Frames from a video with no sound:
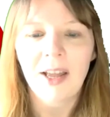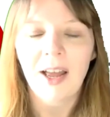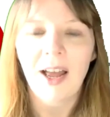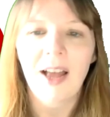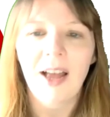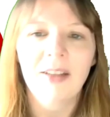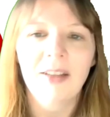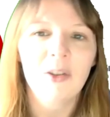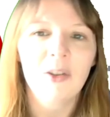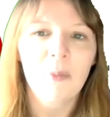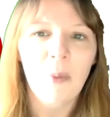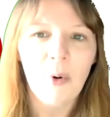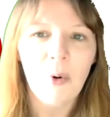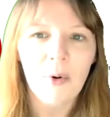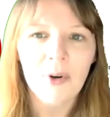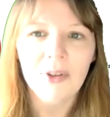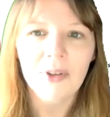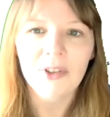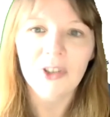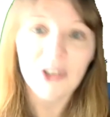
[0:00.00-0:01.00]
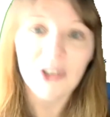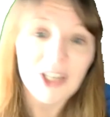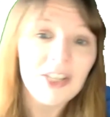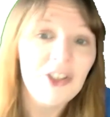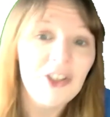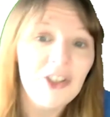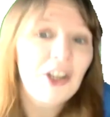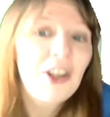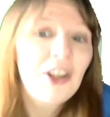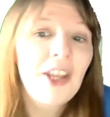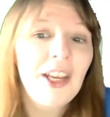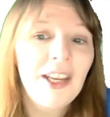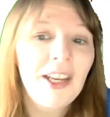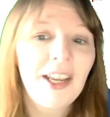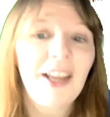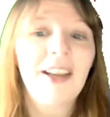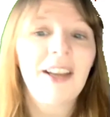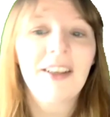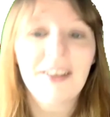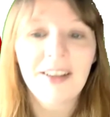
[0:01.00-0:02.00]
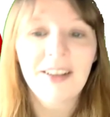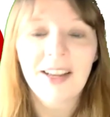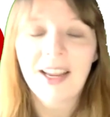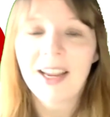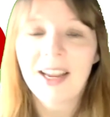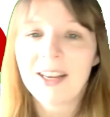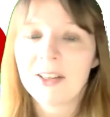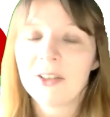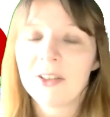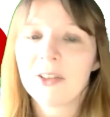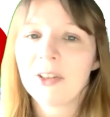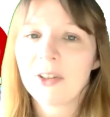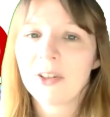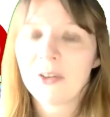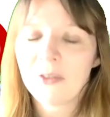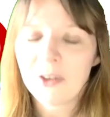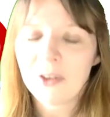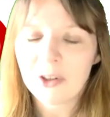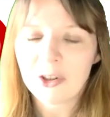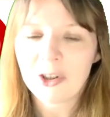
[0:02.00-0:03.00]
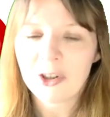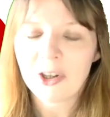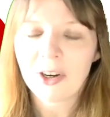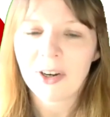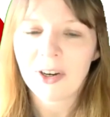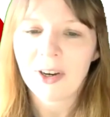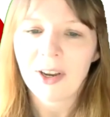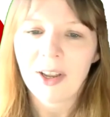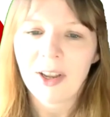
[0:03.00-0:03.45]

and support strategic thinking into the future.